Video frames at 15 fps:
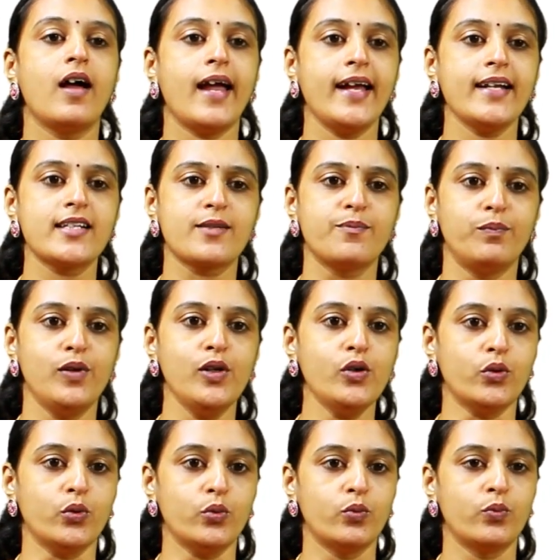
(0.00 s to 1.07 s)
It's
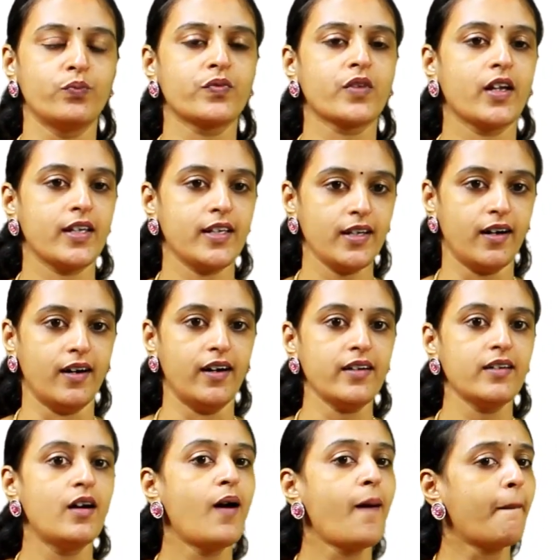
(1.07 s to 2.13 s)
blue. Here,